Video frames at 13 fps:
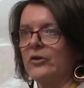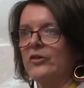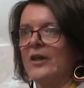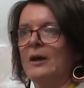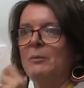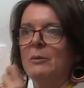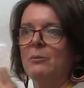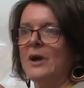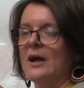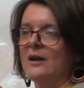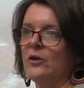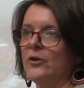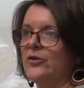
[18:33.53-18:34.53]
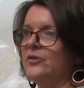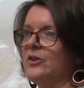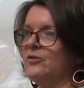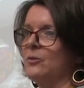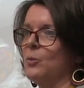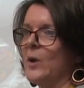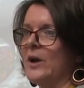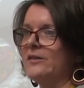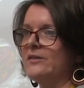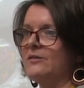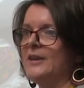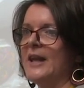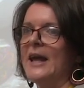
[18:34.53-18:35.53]
So that meant we had lots of different
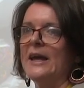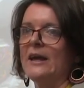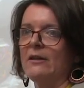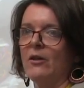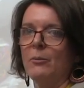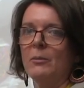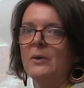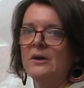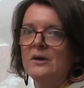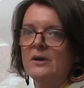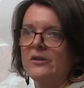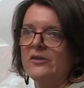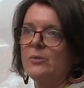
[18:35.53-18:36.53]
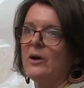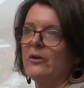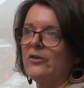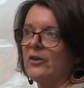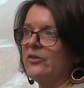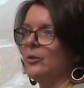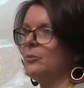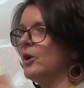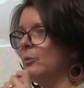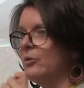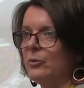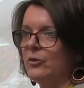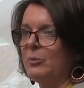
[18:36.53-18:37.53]
ways of laying them as well. So
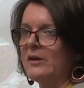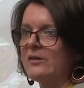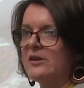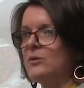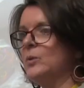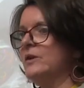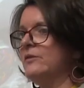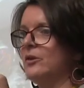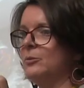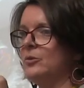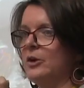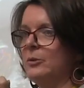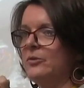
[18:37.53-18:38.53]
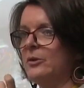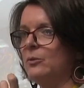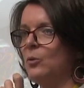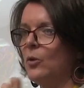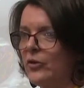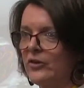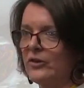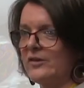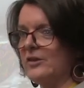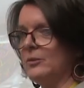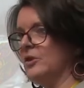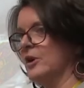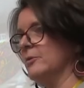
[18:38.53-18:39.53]
sometimes it was basket weave, sometimes it wasn't,
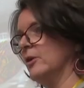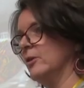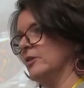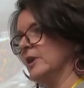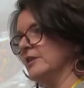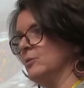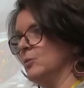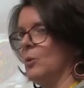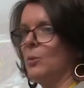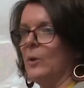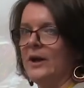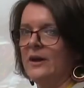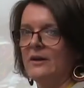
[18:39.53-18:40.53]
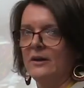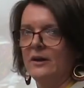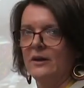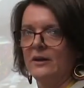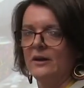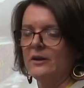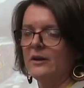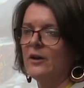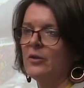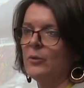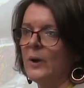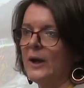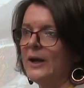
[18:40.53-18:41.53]
sometimes it alternated one way and then
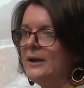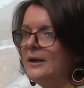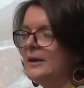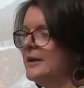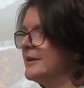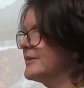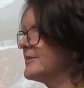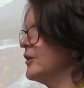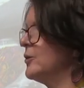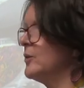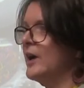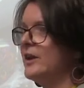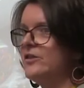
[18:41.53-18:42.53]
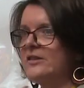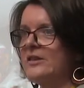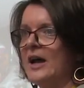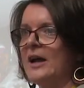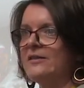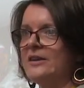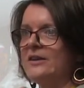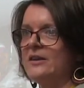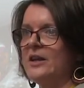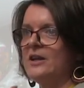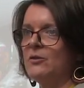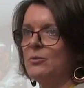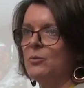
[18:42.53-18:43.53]
another way. So that just added
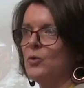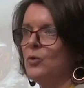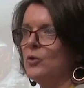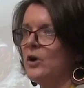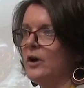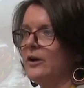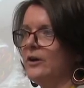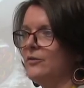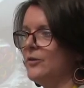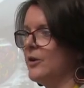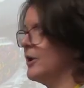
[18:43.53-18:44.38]
even more kind of